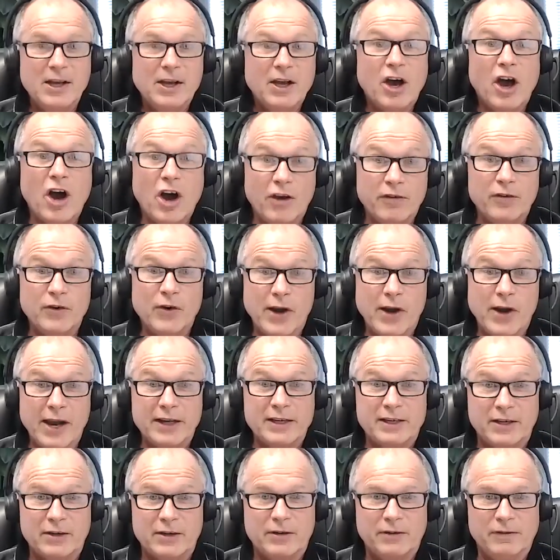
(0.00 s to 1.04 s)
over a
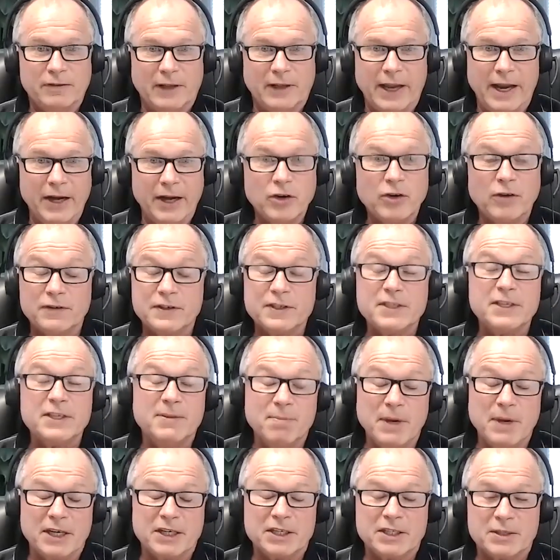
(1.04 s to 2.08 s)
hectare of land, obviously
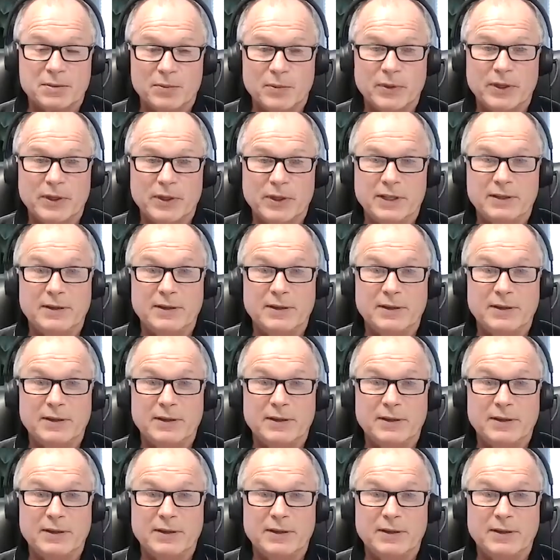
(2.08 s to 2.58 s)
mixed with